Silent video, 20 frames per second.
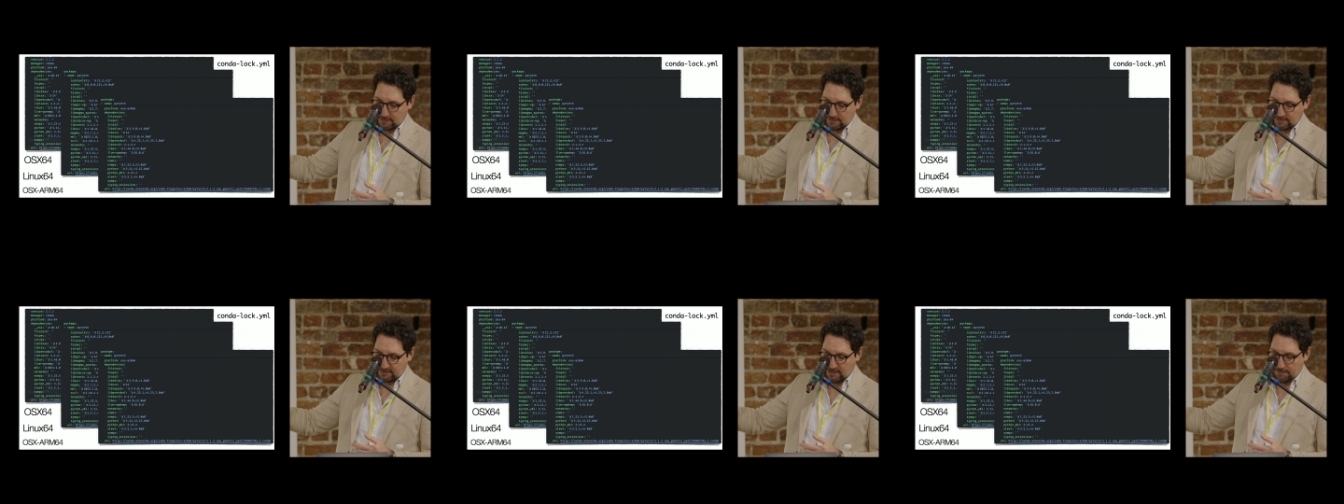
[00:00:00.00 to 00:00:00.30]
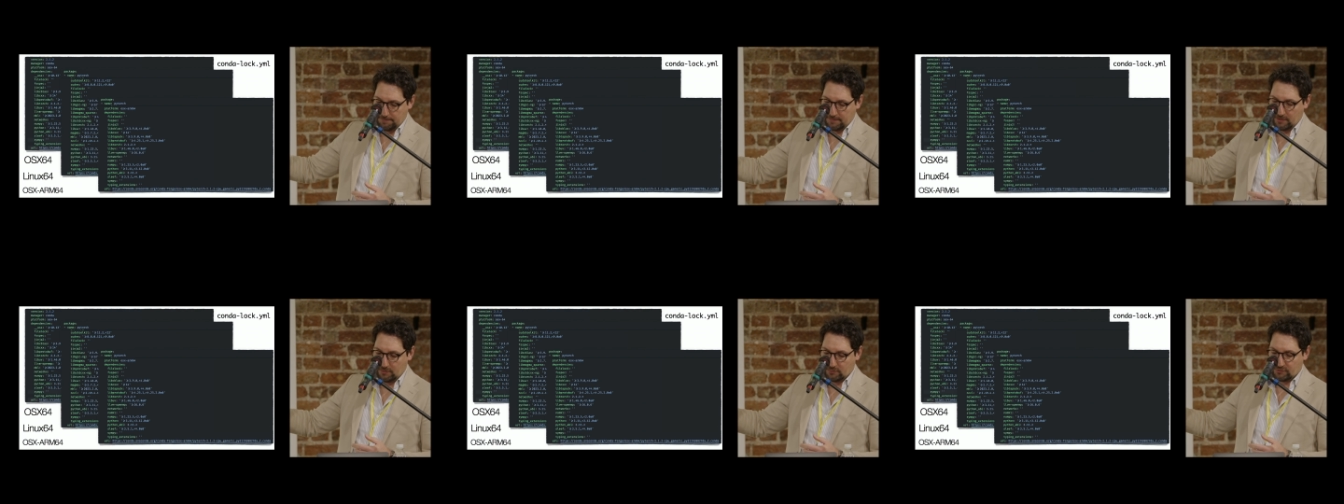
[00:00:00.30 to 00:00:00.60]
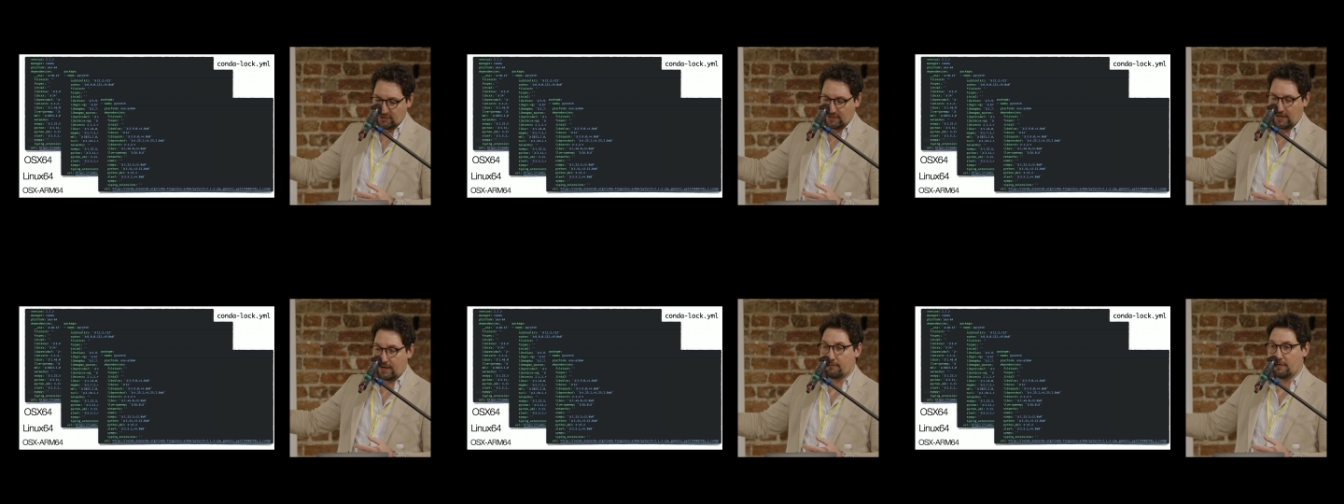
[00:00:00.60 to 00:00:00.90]
CPU
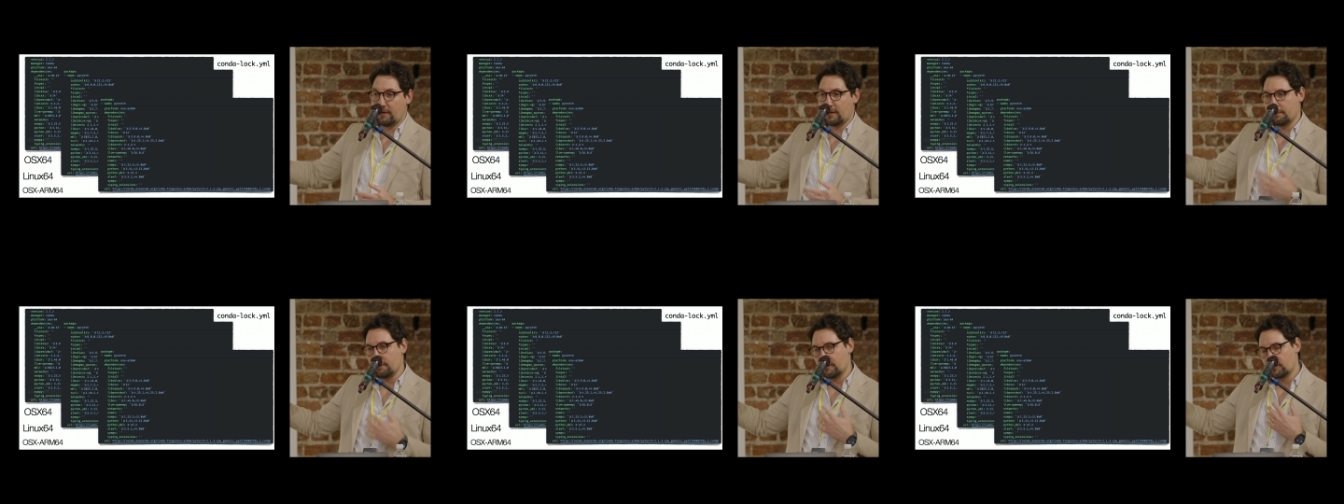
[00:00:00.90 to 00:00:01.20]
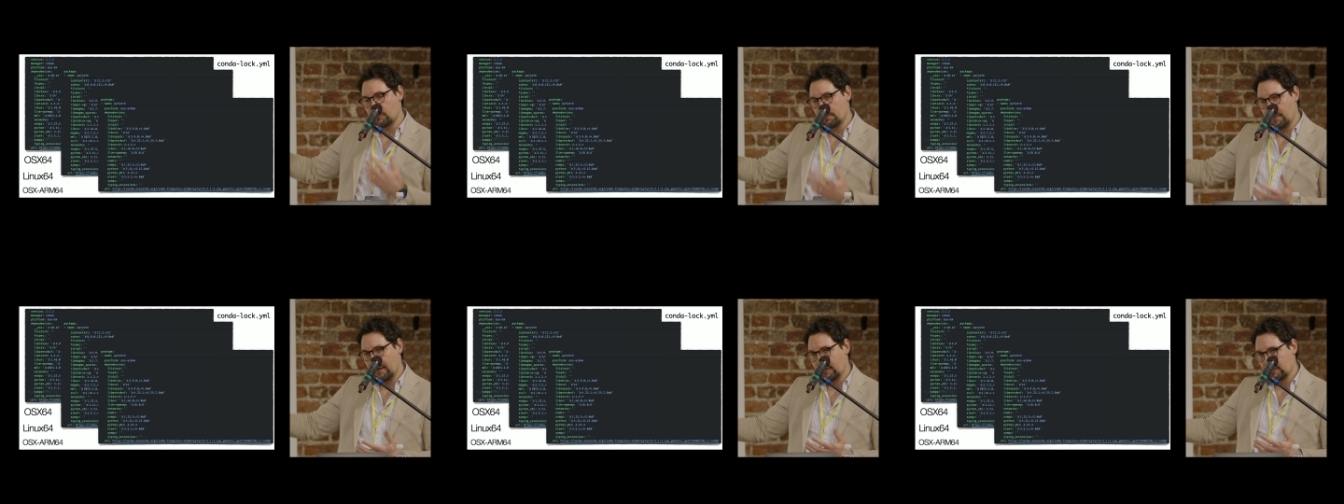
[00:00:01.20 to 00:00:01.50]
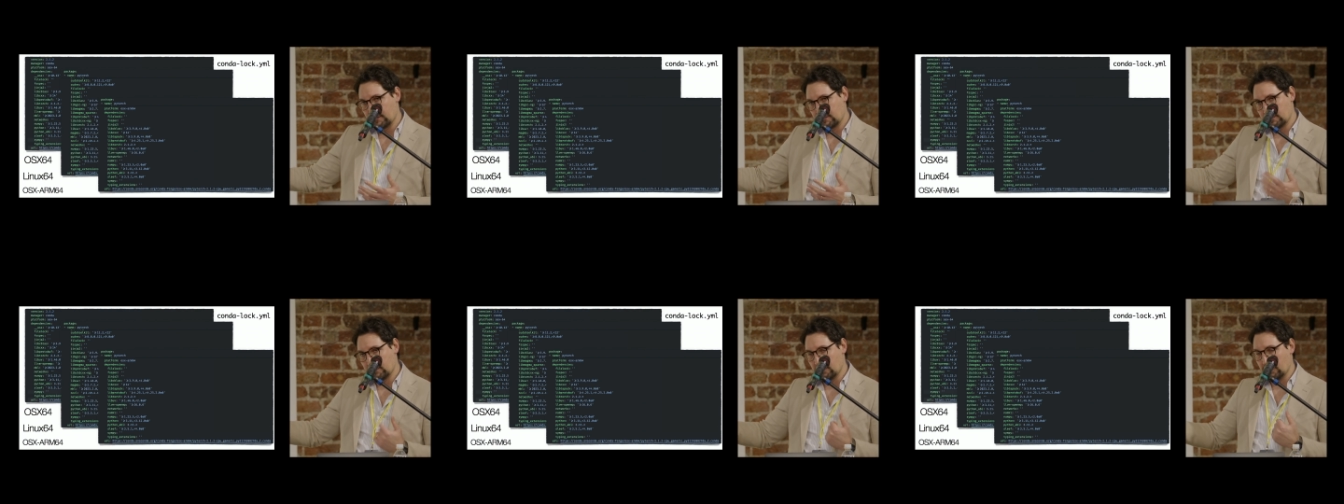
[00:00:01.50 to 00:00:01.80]
generic, which
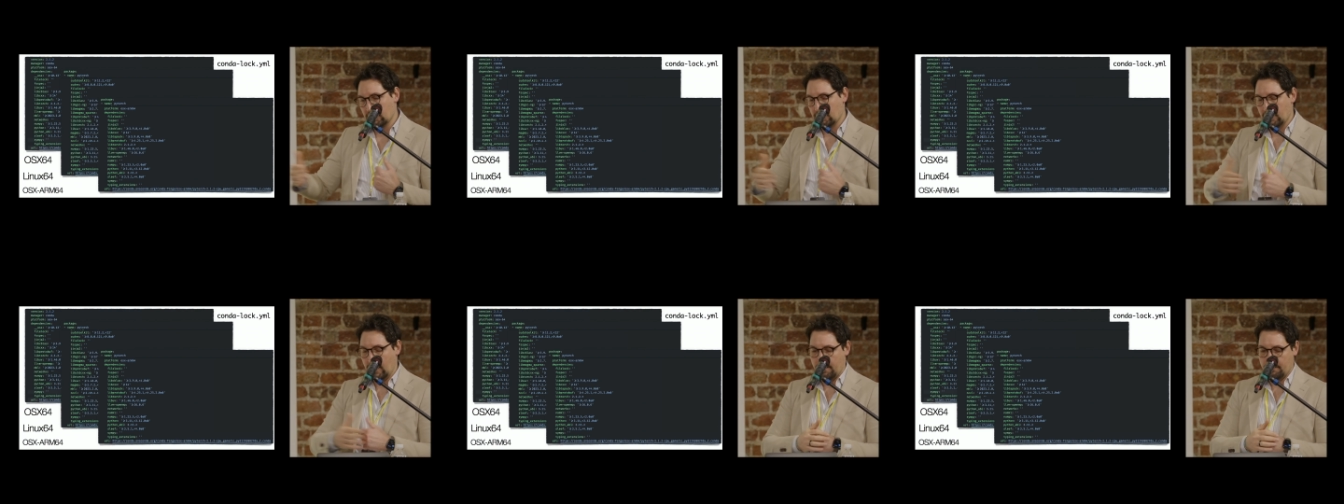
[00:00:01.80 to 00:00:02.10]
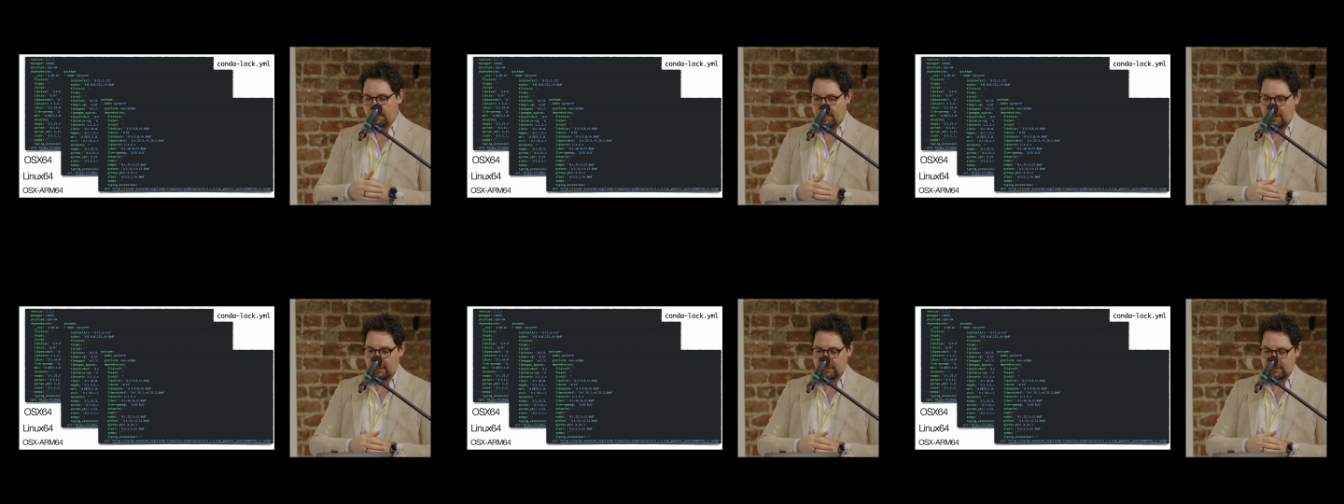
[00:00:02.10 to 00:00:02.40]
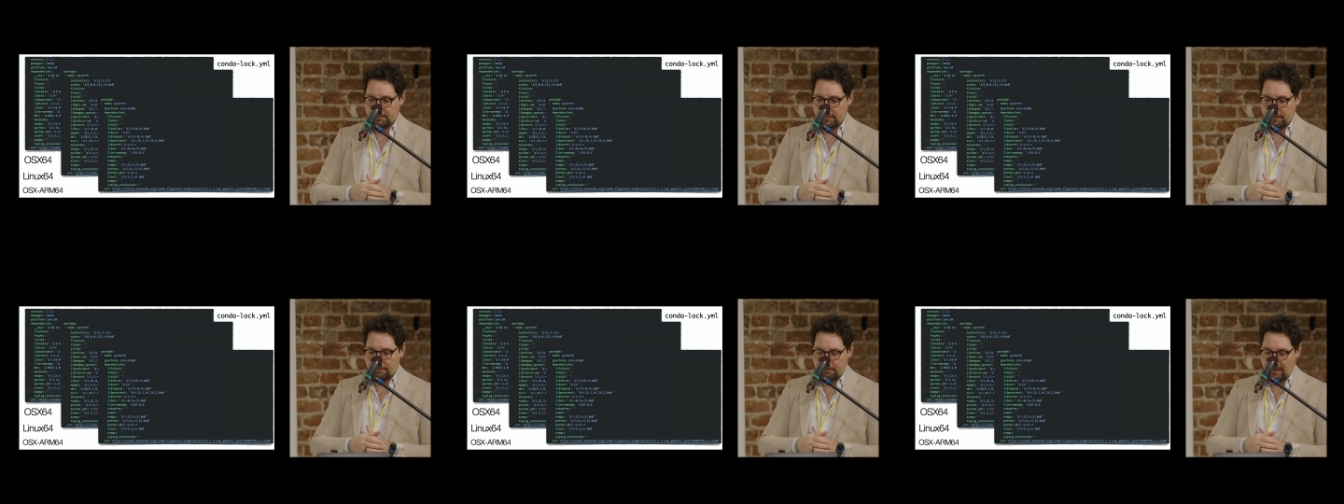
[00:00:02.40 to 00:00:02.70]
means
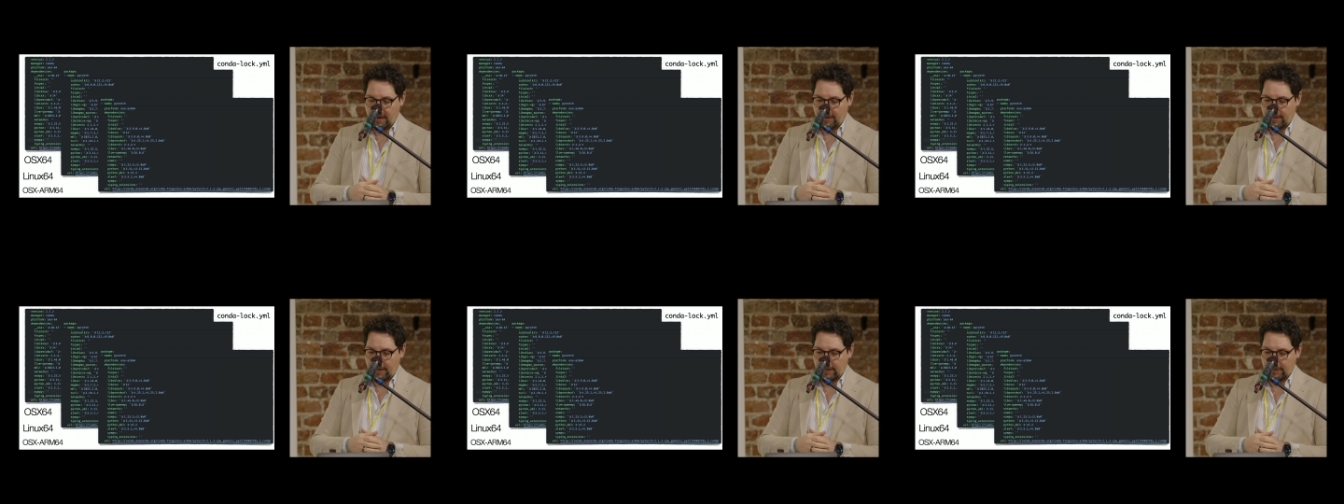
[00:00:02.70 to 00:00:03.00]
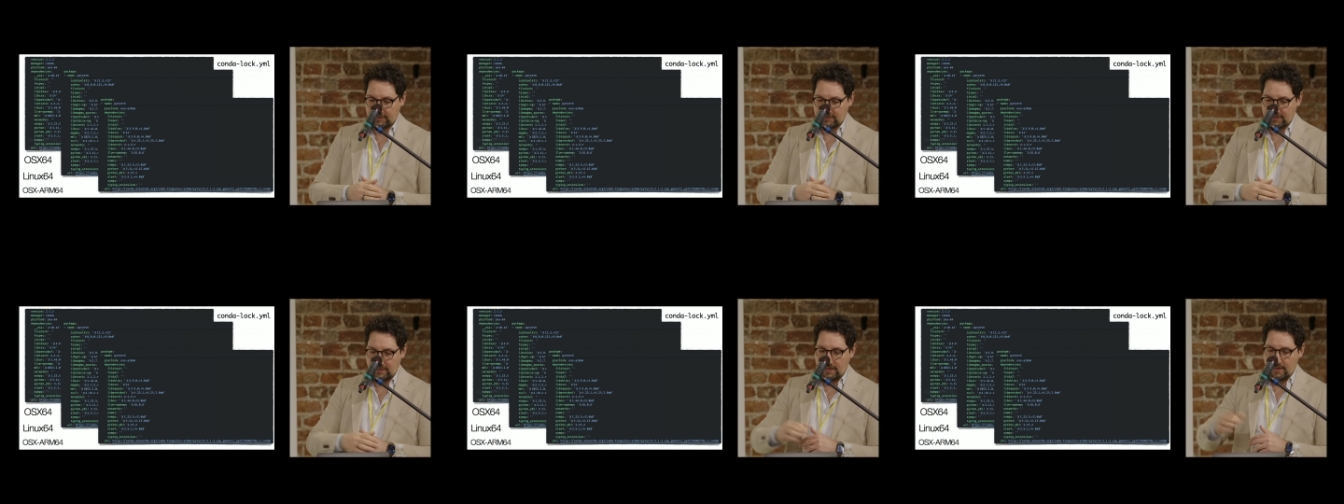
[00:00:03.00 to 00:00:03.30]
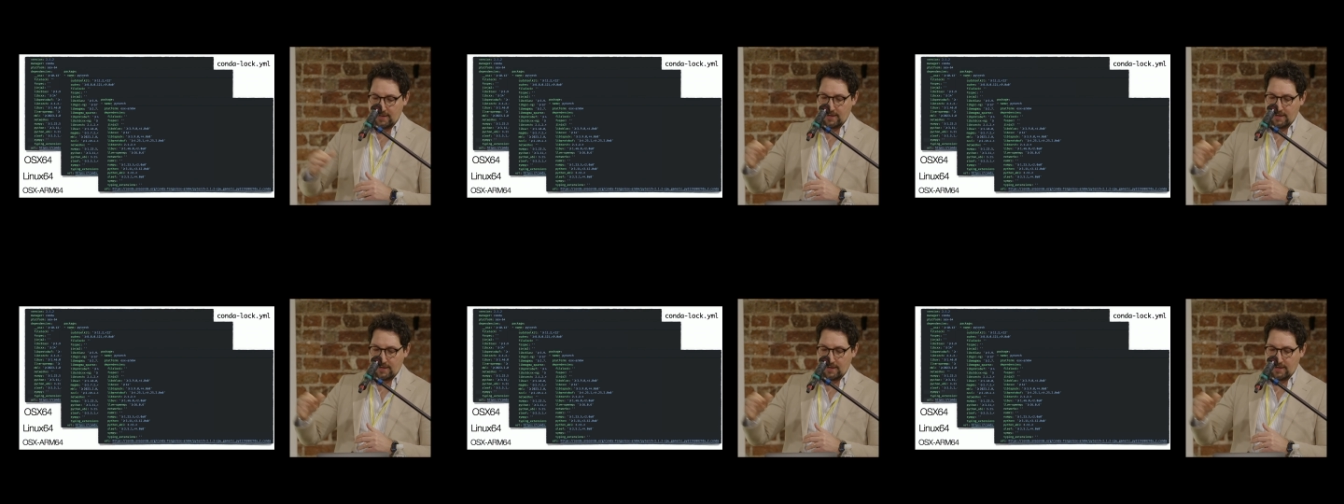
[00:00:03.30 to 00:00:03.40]
MPS backend.